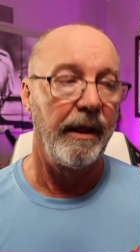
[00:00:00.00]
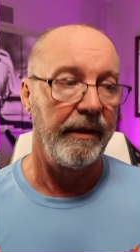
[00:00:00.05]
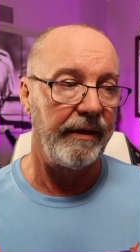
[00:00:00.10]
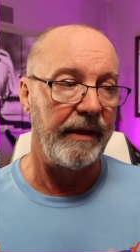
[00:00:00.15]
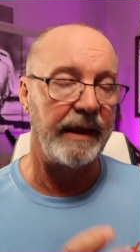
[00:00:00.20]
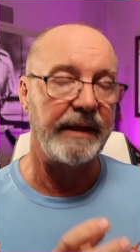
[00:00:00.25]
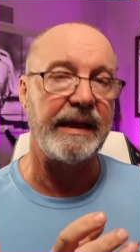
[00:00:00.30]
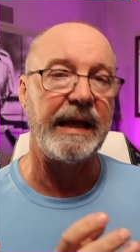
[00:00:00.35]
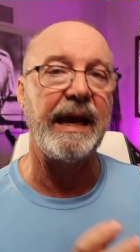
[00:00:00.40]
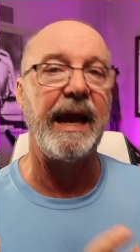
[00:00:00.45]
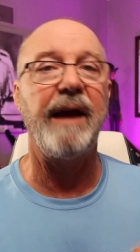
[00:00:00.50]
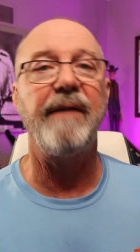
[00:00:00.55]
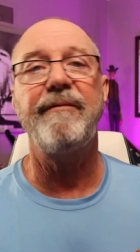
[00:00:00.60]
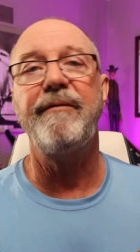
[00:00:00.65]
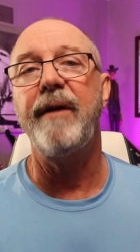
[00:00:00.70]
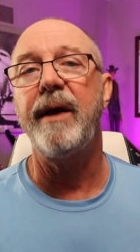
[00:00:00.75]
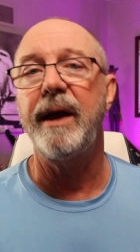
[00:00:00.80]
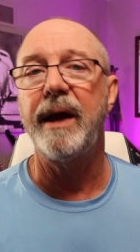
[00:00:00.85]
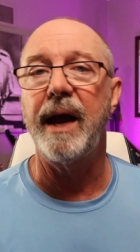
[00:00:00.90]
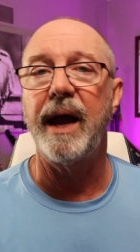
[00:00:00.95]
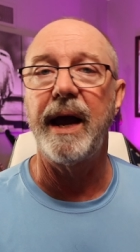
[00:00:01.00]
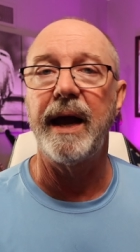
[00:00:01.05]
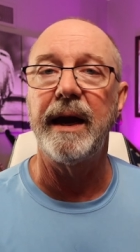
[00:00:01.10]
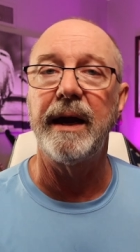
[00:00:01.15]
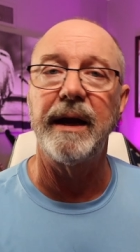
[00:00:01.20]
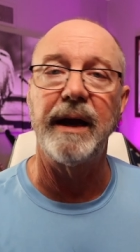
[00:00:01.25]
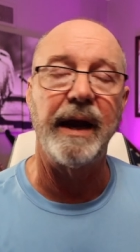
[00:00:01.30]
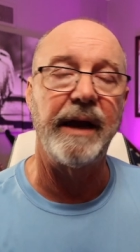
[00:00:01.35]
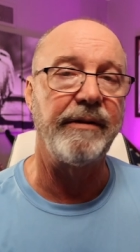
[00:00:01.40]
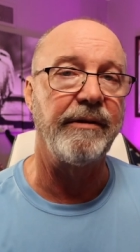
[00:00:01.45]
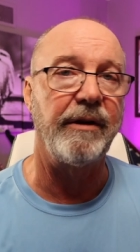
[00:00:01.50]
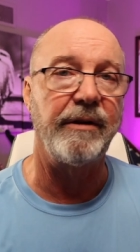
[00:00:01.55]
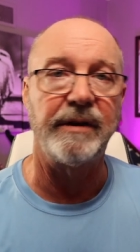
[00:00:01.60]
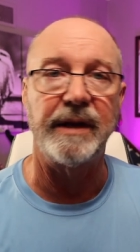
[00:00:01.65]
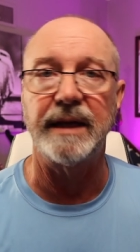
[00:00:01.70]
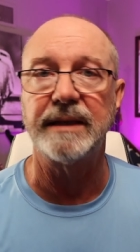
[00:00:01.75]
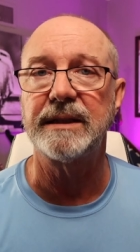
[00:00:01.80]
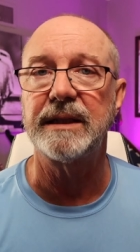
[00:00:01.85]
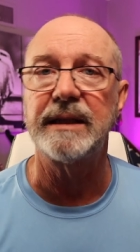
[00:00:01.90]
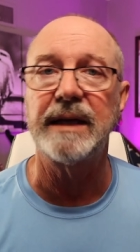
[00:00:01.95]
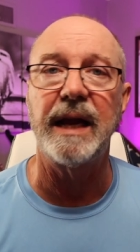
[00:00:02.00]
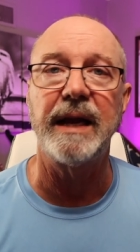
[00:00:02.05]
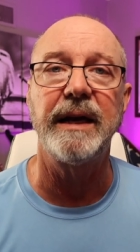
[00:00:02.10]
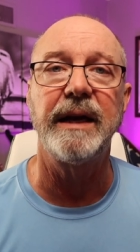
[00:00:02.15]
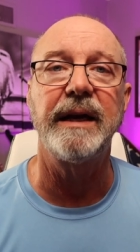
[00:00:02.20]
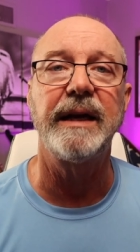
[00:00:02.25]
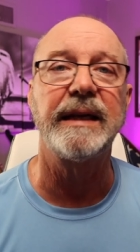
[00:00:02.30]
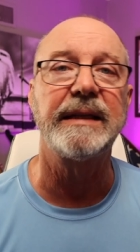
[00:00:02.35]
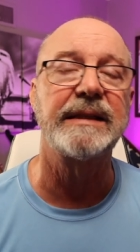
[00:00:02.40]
that the FAA and their designated